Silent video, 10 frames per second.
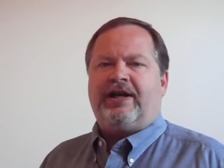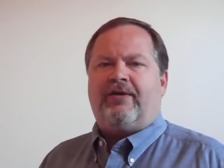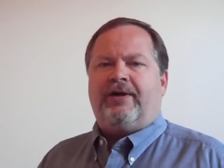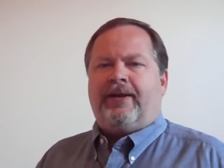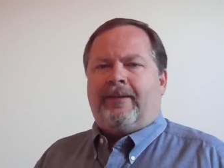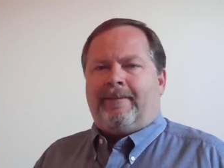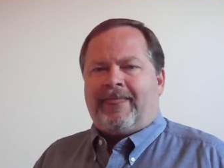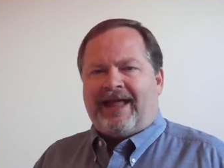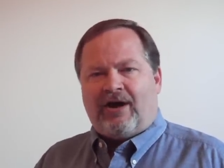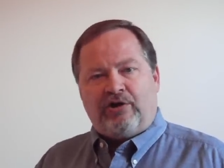Now,
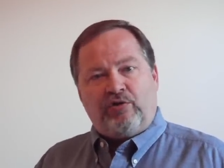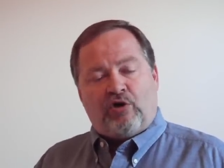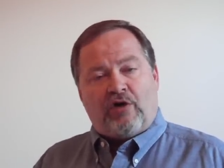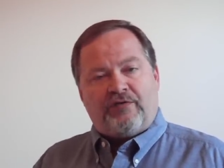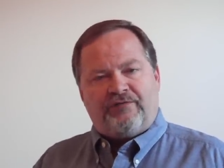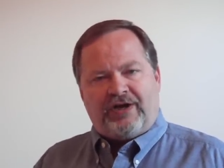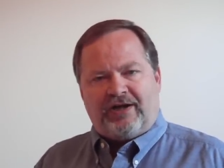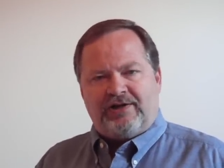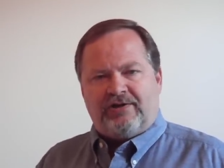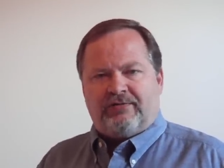how do you offer
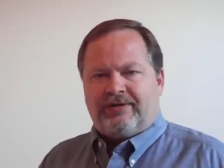value?